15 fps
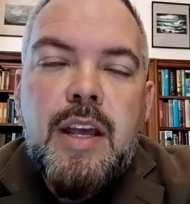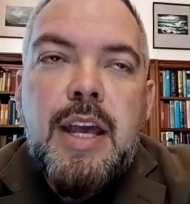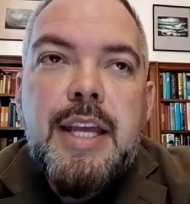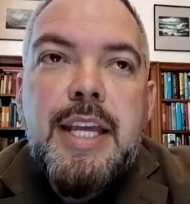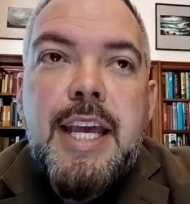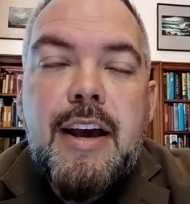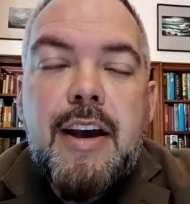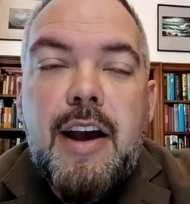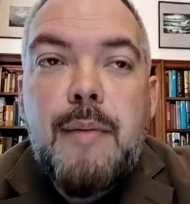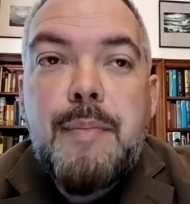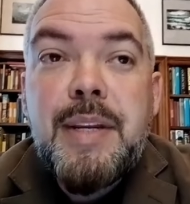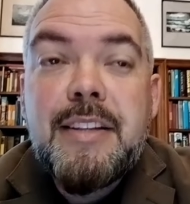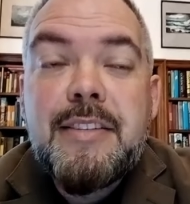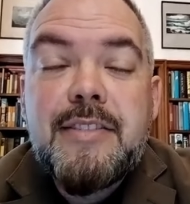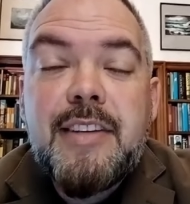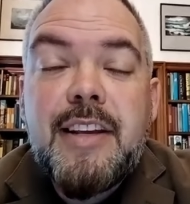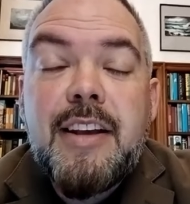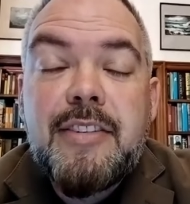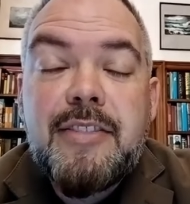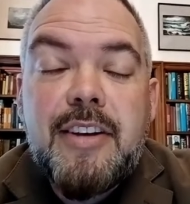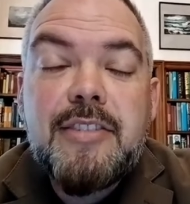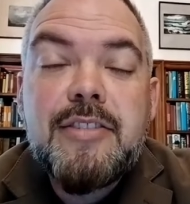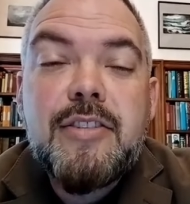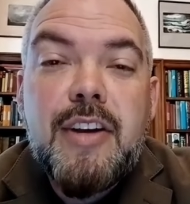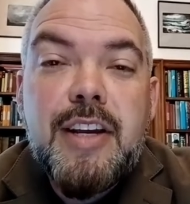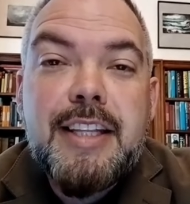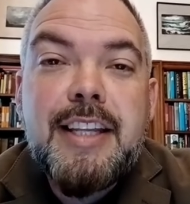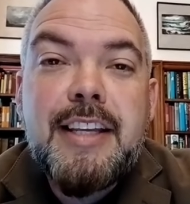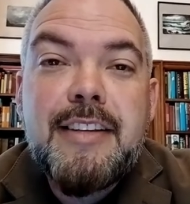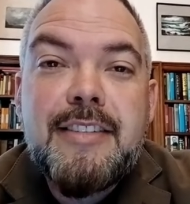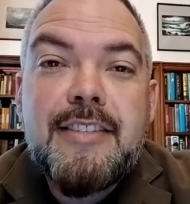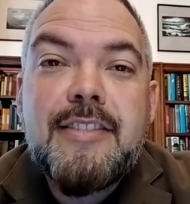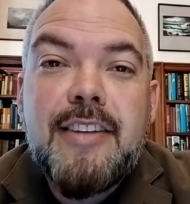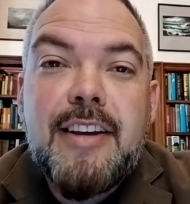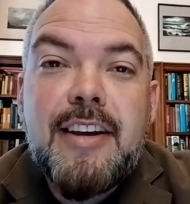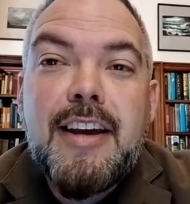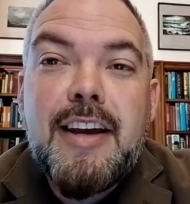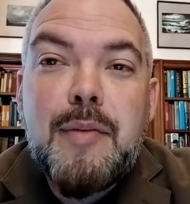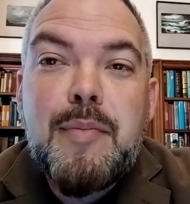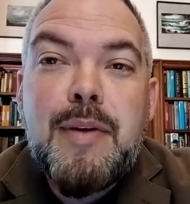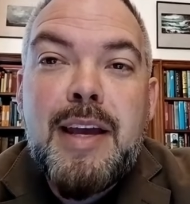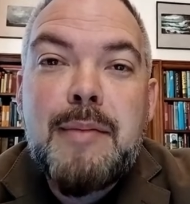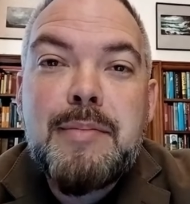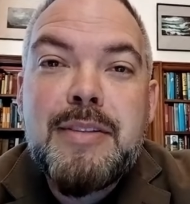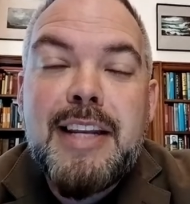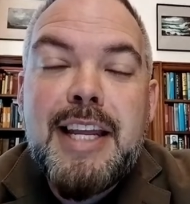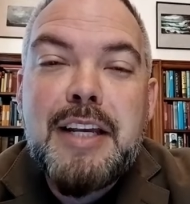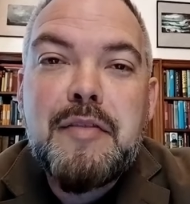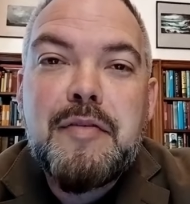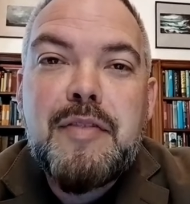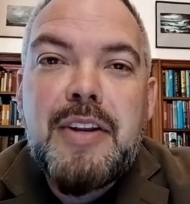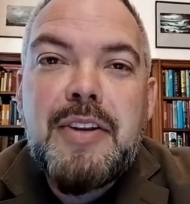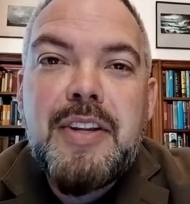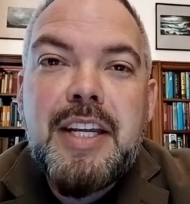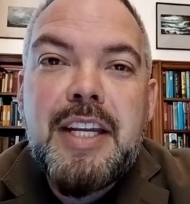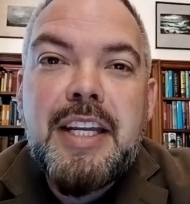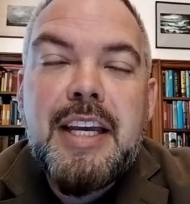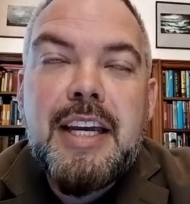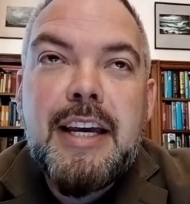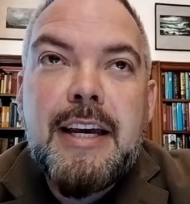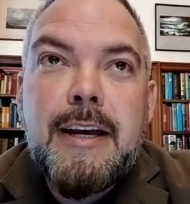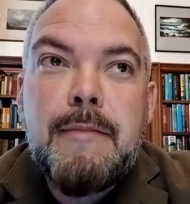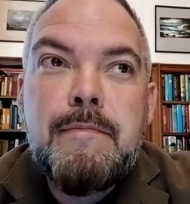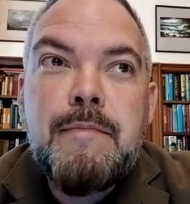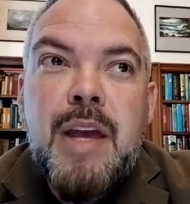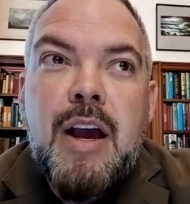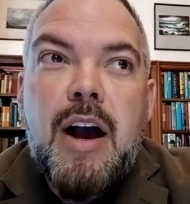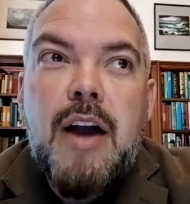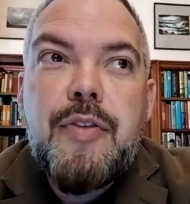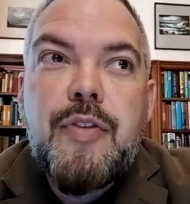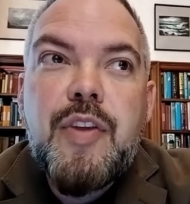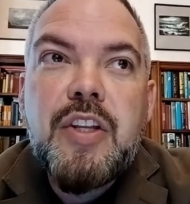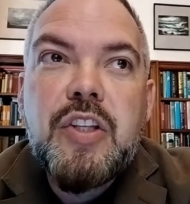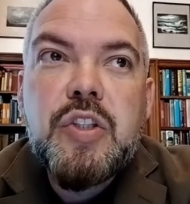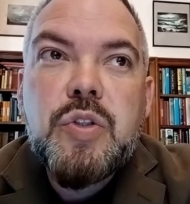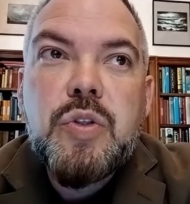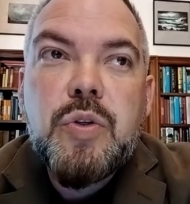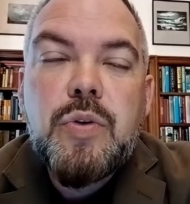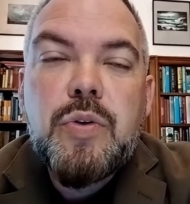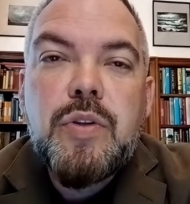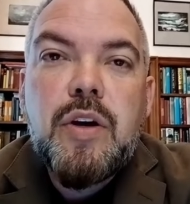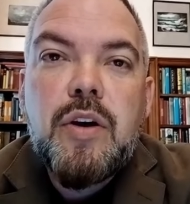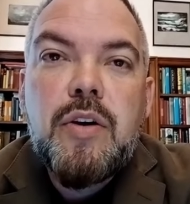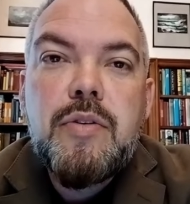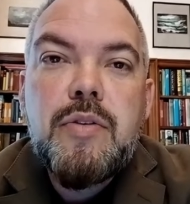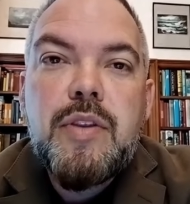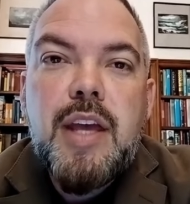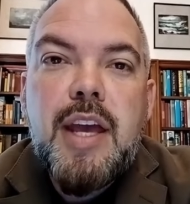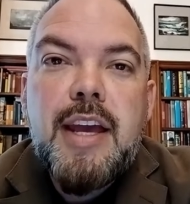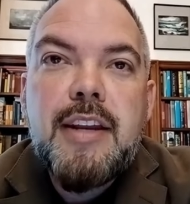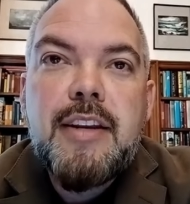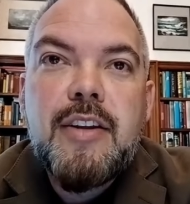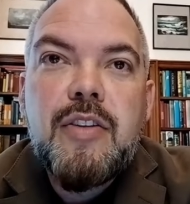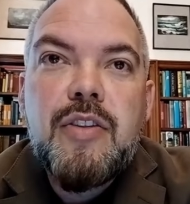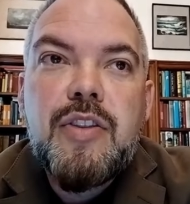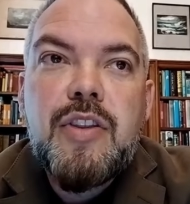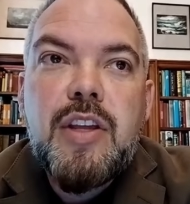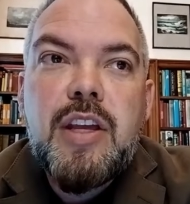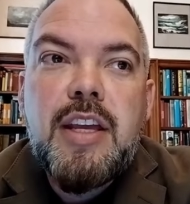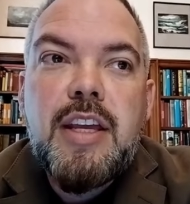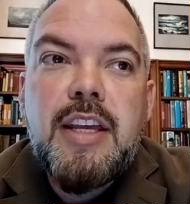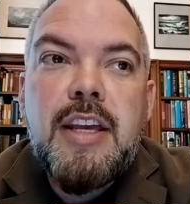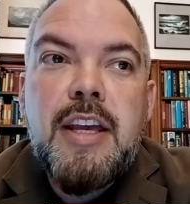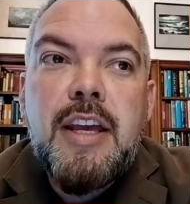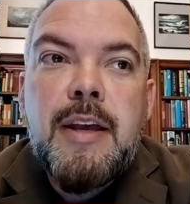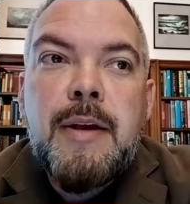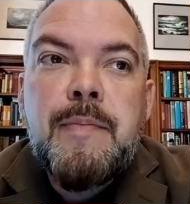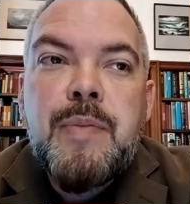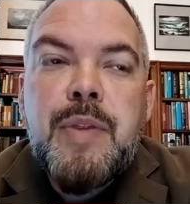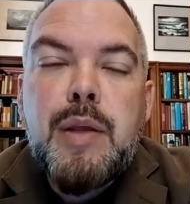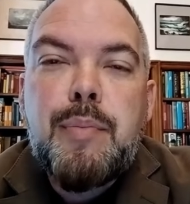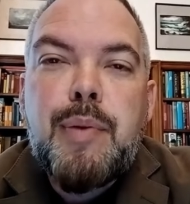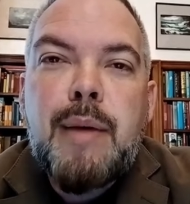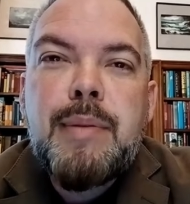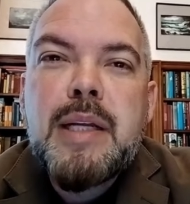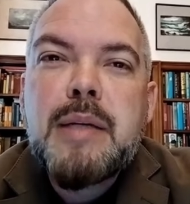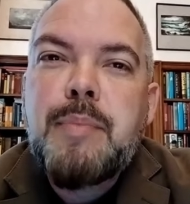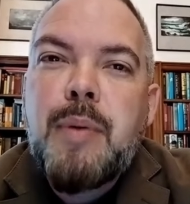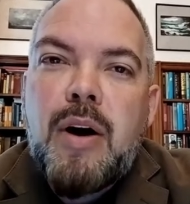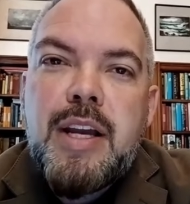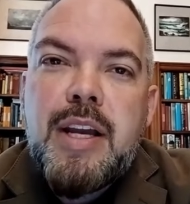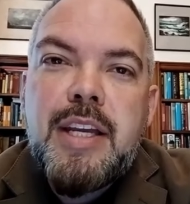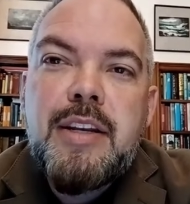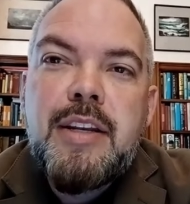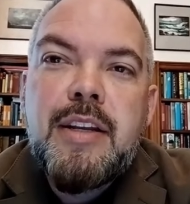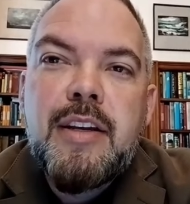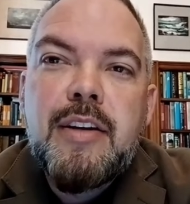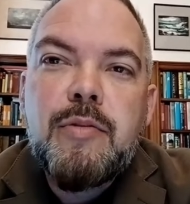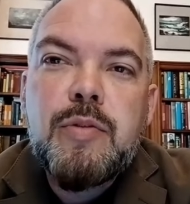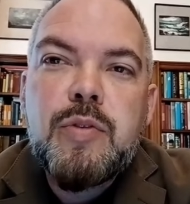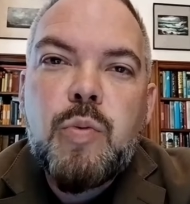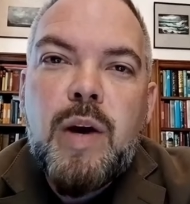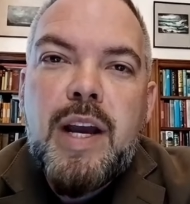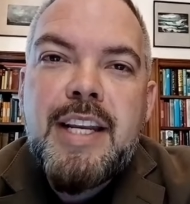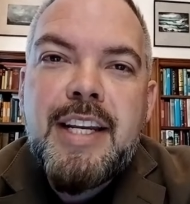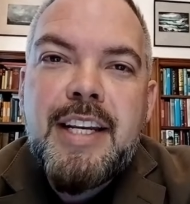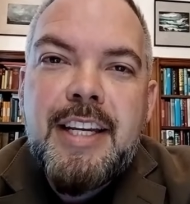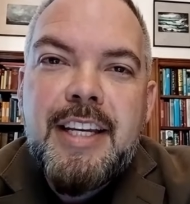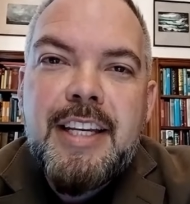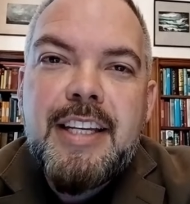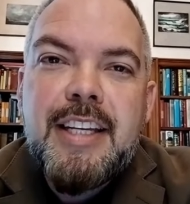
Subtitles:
Yeah, I mean, it sounds like there's perhaps a lack of funding. I think, too, though, that the public buy-in was waning.